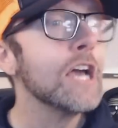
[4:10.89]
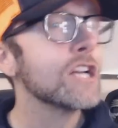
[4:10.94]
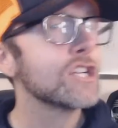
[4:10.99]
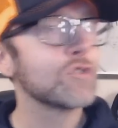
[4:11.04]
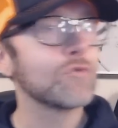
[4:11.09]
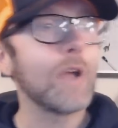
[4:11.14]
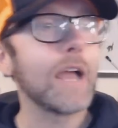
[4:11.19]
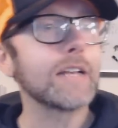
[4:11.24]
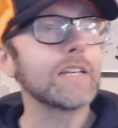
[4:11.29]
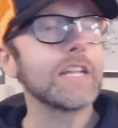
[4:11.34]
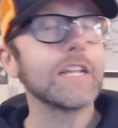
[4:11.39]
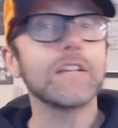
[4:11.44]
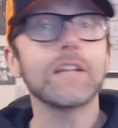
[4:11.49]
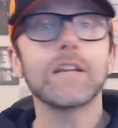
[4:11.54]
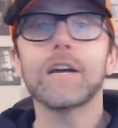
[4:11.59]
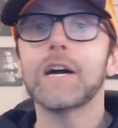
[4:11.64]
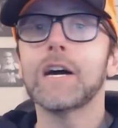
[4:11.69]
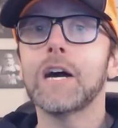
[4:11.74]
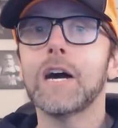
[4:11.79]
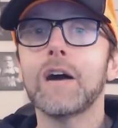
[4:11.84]

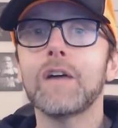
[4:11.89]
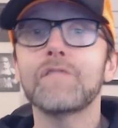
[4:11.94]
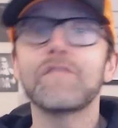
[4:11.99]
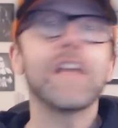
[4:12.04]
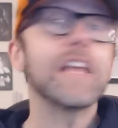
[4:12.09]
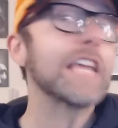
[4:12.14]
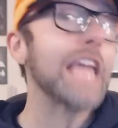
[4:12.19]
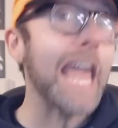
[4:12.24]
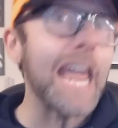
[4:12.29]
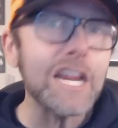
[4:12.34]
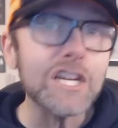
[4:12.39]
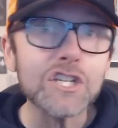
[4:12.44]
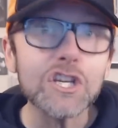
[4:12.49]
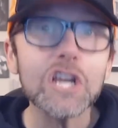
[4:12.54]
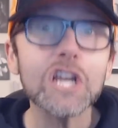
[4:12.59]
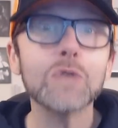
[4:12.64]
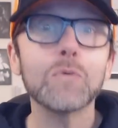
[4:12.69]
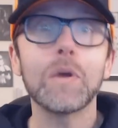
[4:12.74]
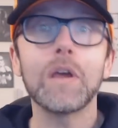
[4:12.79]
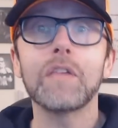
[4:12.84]
directing
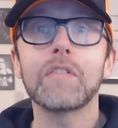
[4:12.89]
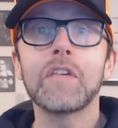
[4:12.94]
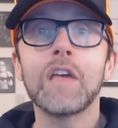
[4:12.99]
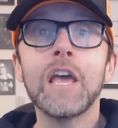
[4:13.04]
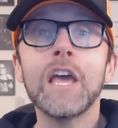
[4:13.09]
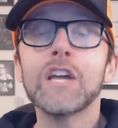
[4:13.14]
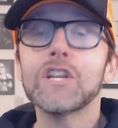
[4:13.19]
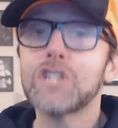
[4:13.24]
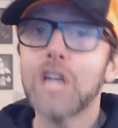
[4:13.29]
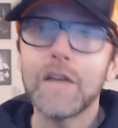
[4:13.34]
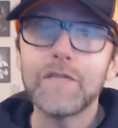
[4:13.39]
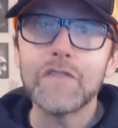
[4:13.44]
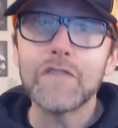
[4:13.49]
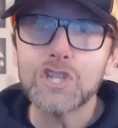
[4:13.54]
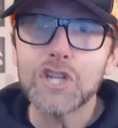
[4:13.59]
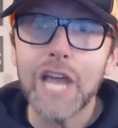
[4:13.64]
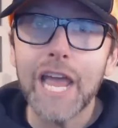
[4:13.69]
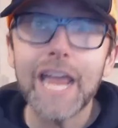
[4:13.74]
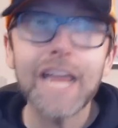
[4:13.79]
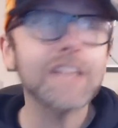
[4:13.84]
Vacation with Chevy
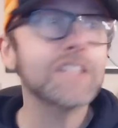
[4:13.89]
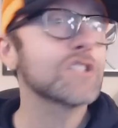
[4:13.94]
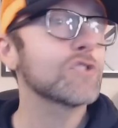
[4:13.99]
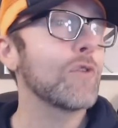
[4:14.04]
Chase,